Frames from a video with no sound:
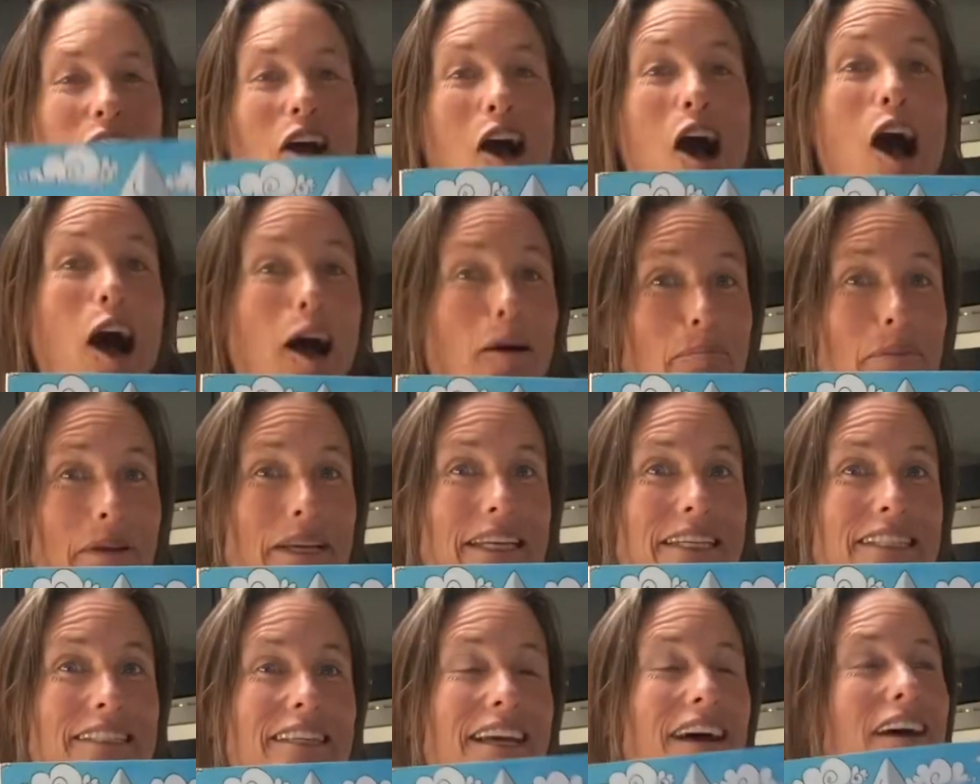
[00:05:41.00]

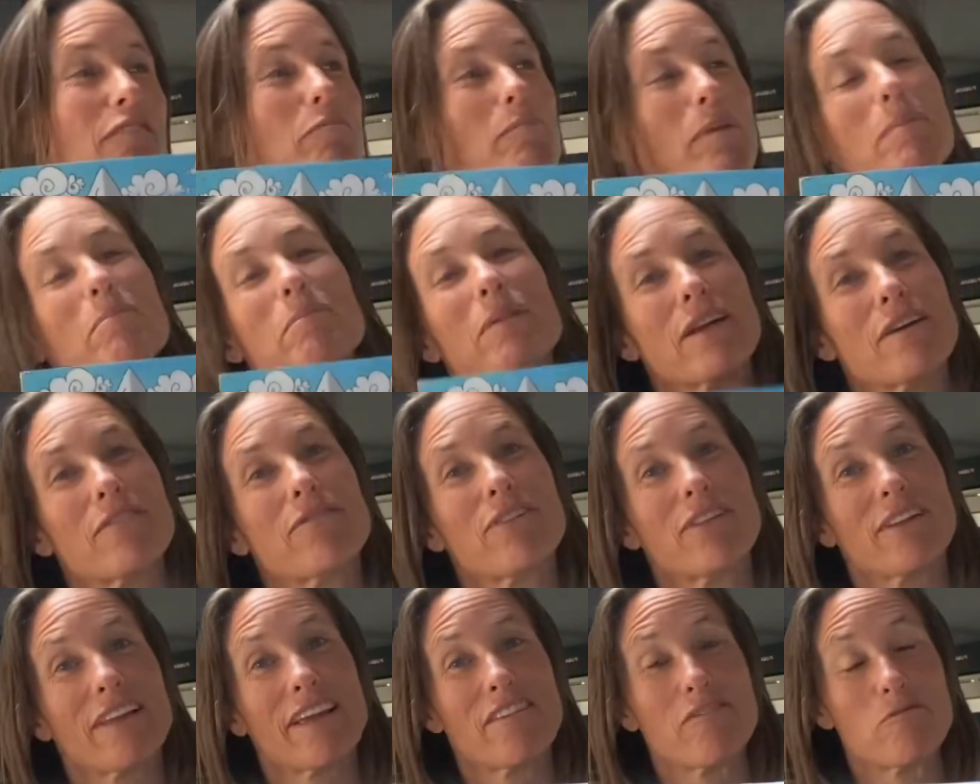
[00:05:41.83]
copies of my
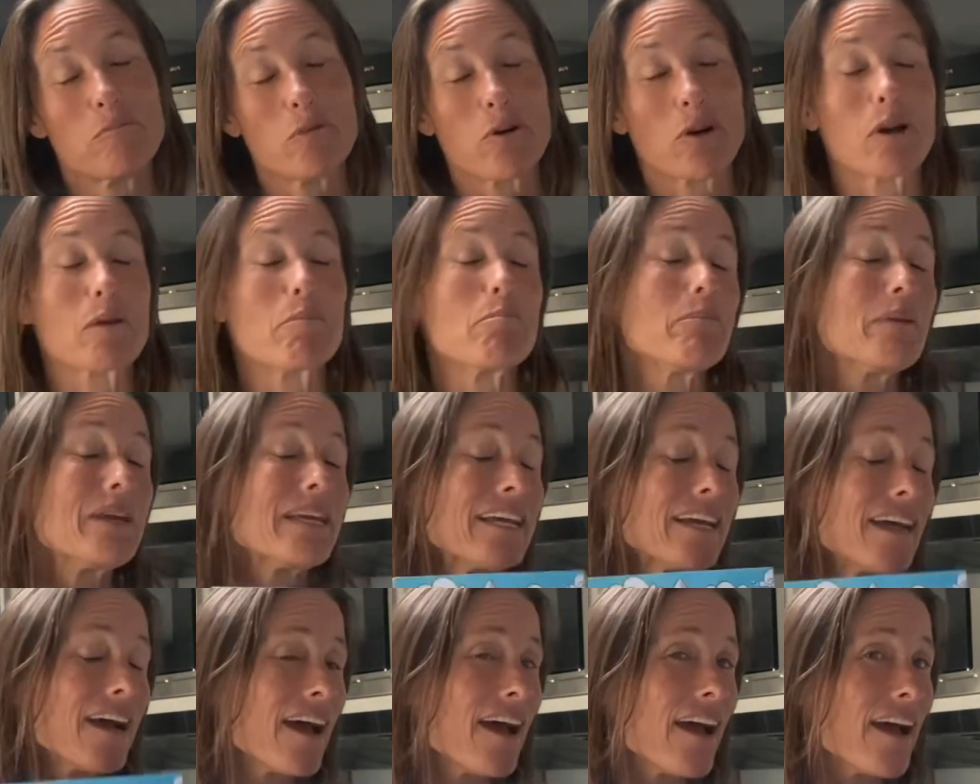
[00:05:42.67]
Playful Life book,
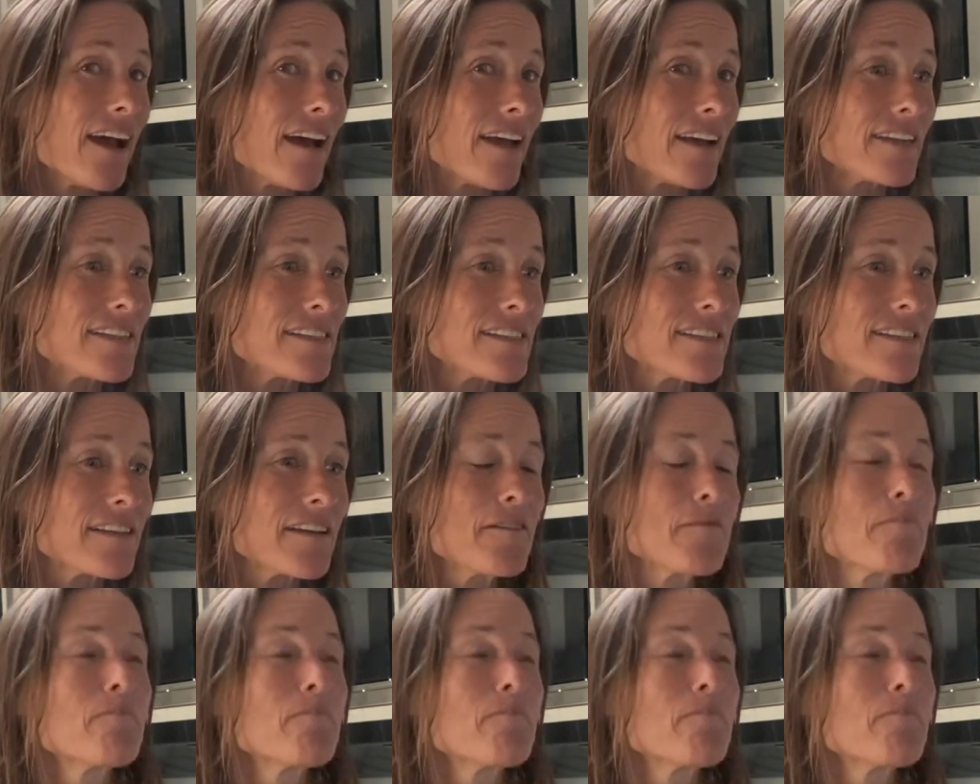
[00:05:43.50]
because